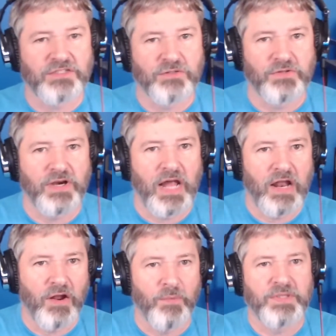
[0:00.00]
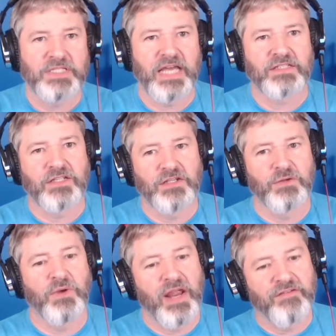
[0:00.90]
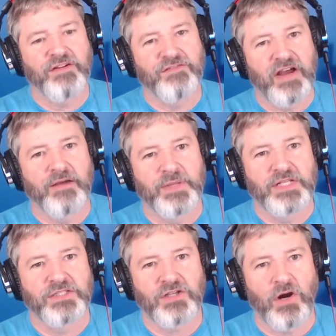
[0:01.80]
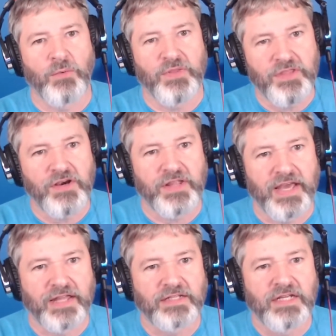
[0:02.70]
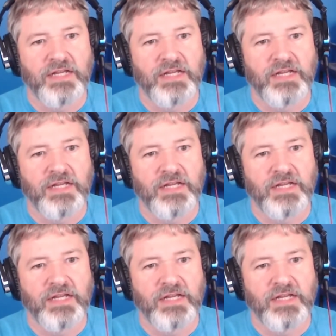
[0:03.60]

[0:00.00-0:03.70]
so they're not always asking you every 5 minutes, are we there yet?